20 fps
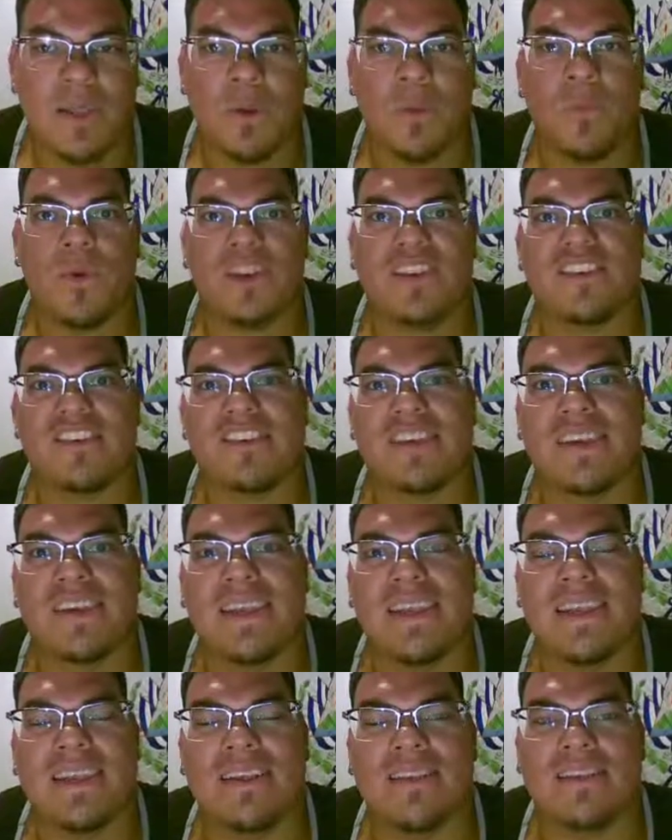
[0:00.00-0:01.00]
which
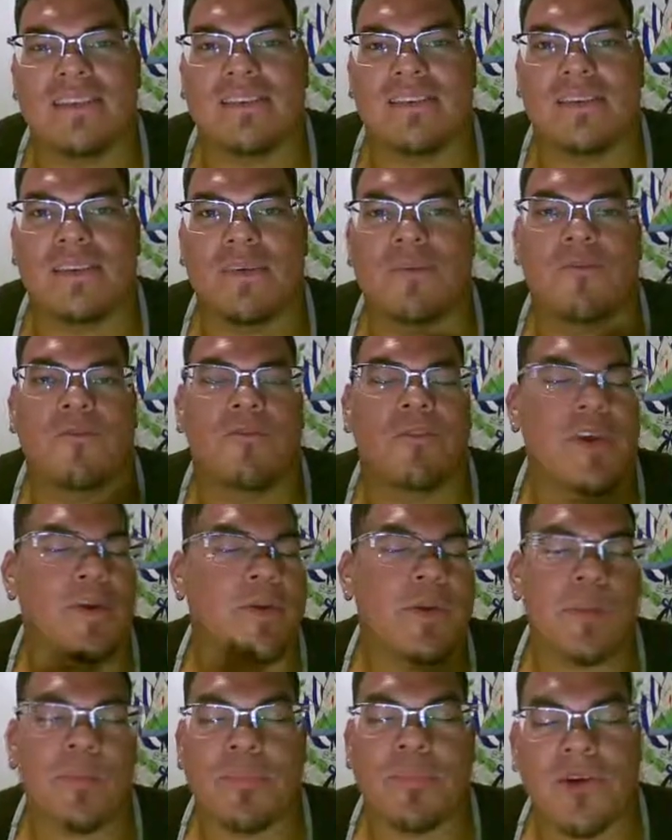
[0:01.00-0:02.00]
is
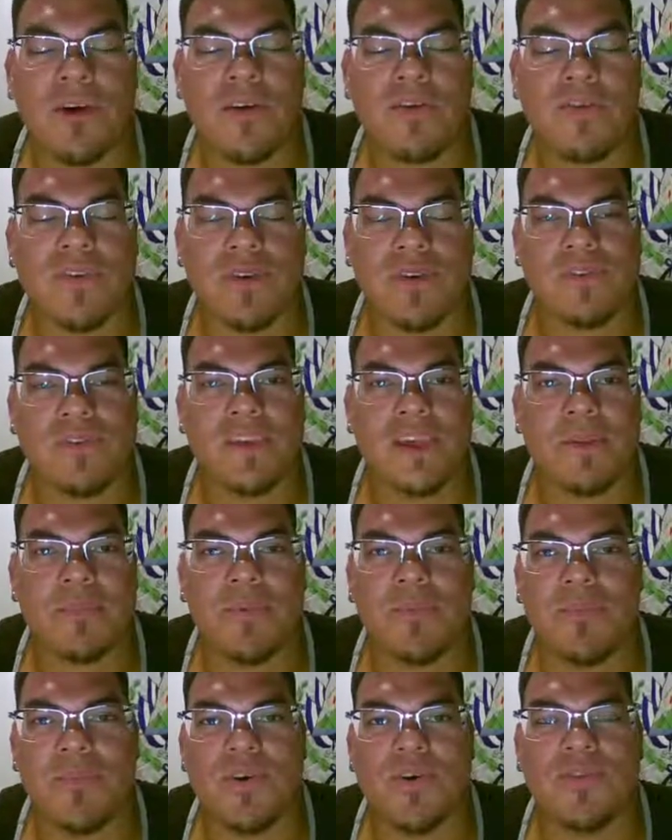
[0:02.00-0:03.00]
very Bravo type of
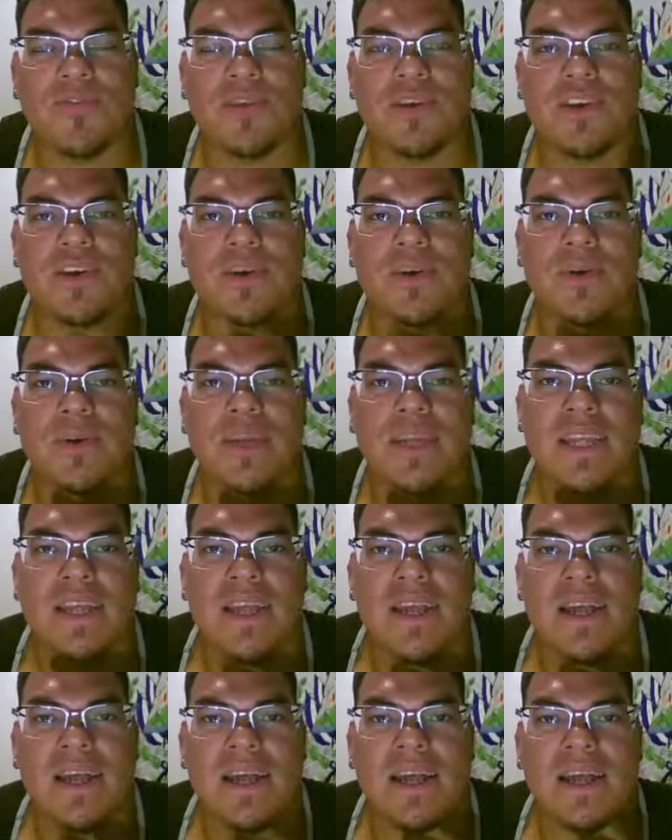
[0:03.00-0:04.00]
move, you know.
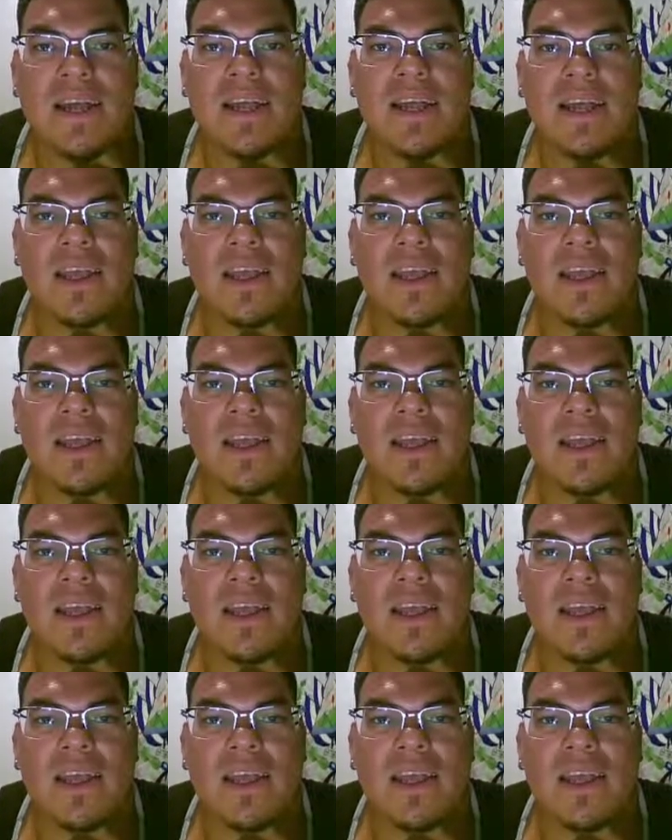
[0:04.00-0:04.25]
I